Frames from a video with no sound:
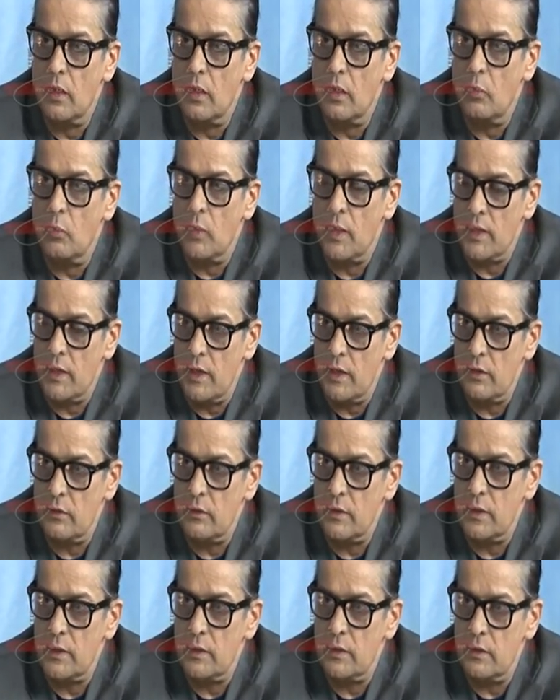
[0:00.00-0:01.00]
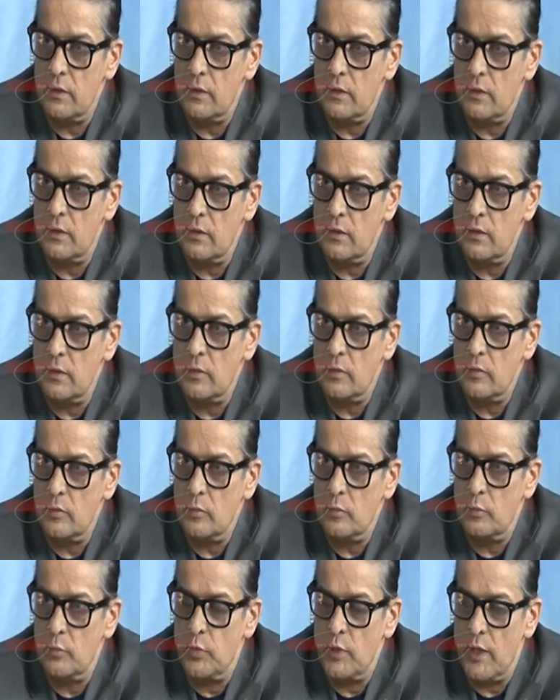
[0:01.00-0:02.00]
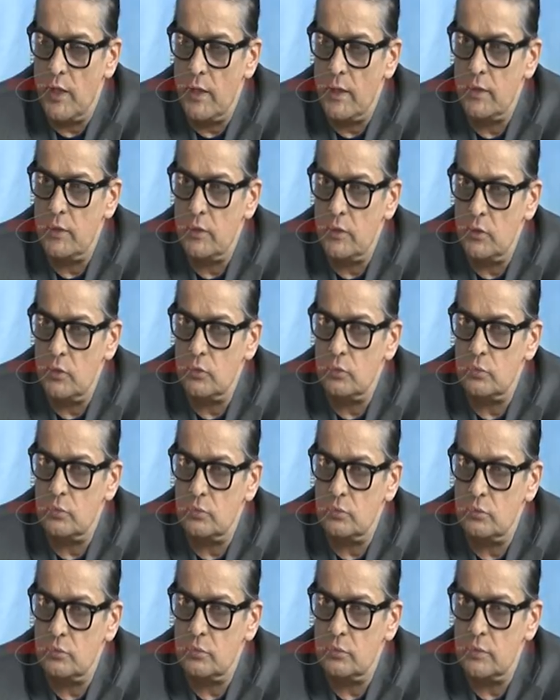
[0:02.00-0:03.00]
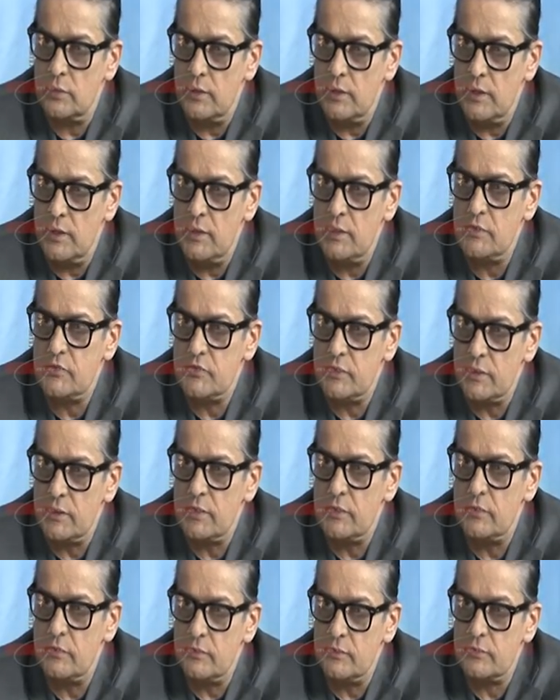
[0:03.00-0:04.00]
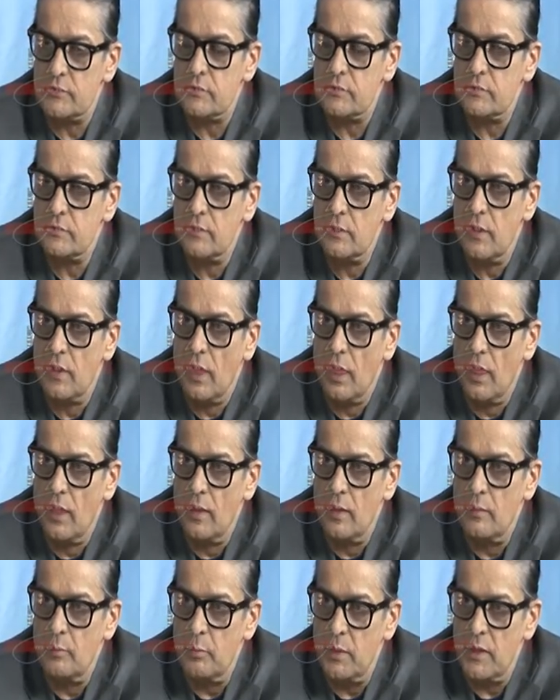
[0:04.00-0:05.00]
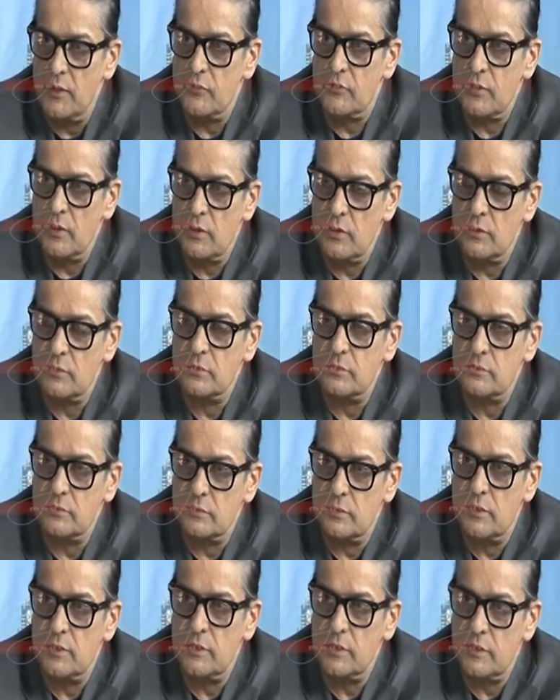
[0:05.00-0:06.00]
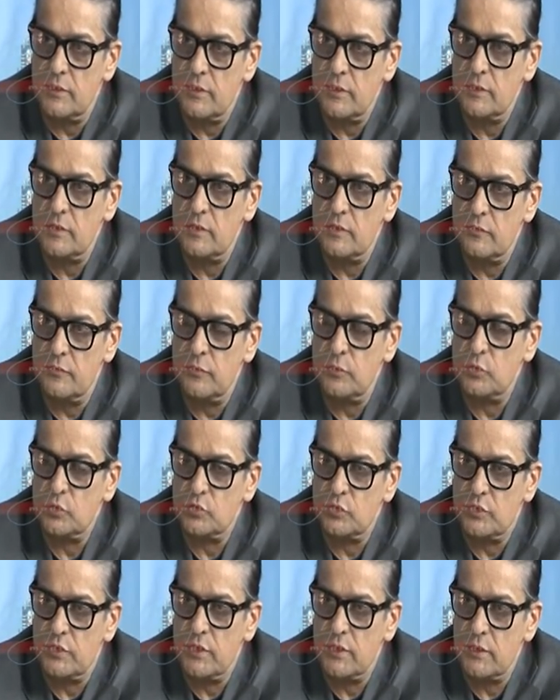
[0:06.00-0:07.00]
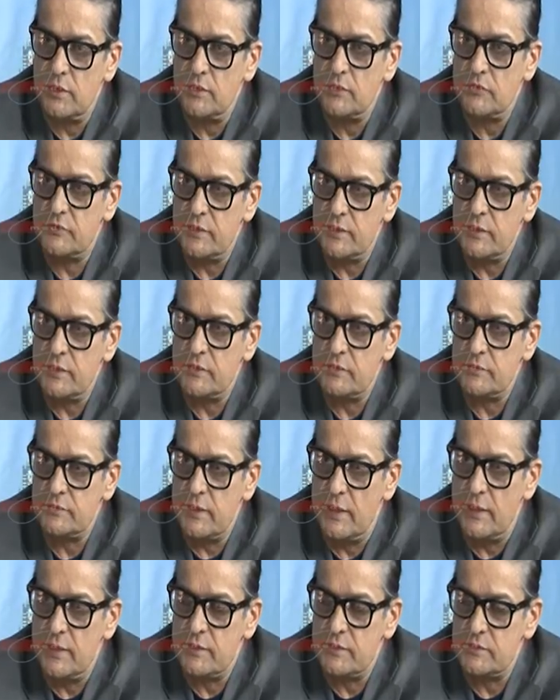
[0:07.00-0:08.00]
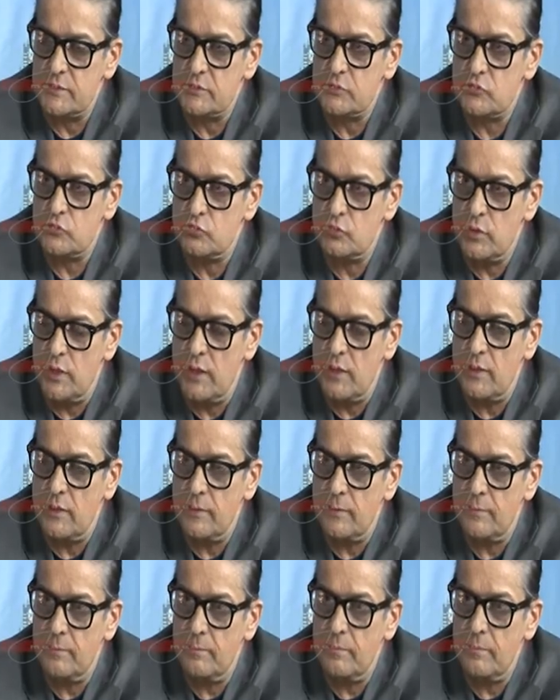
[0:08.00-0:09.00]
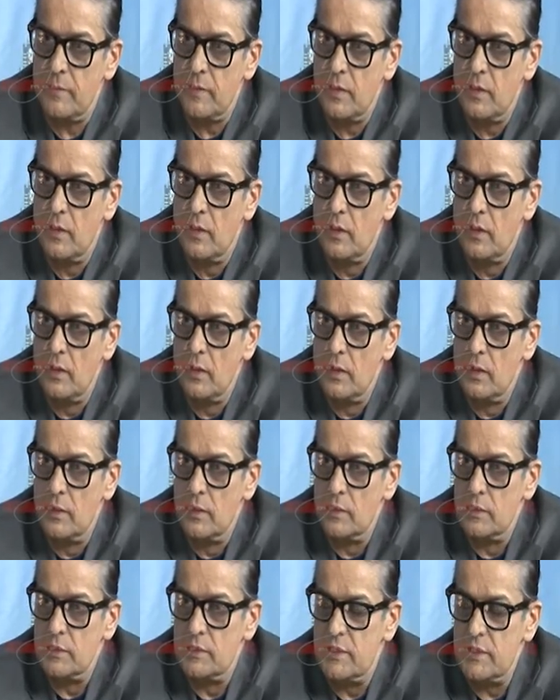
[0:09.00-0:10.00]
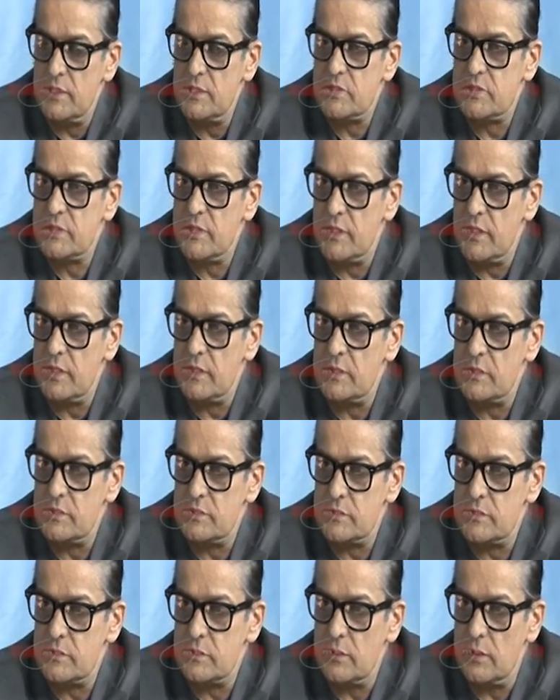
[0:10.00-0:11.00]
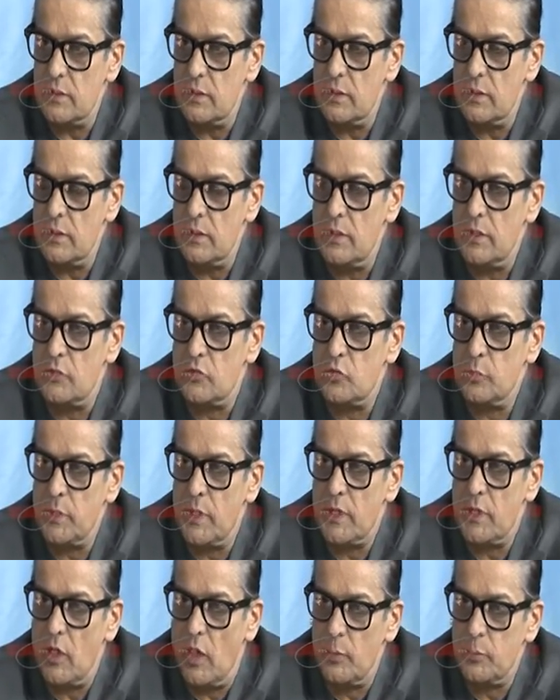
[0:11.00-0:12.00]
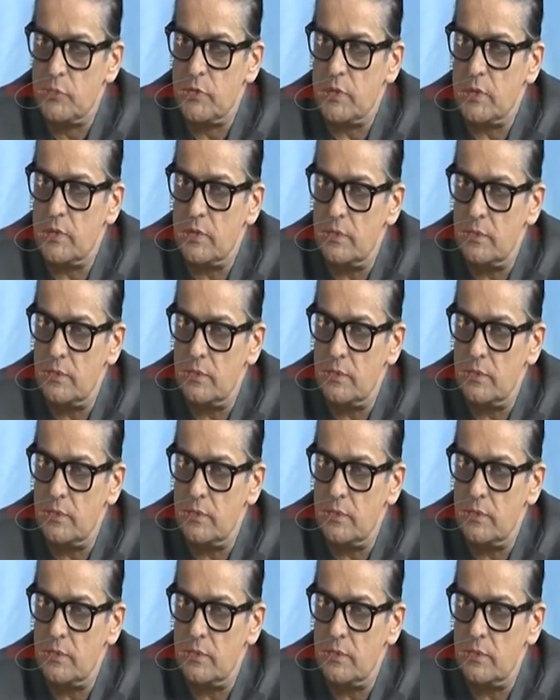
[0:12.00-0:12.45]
100 brand new e-cities based on third-tier, fourth-tier cities that exist today. These cities need to be adopted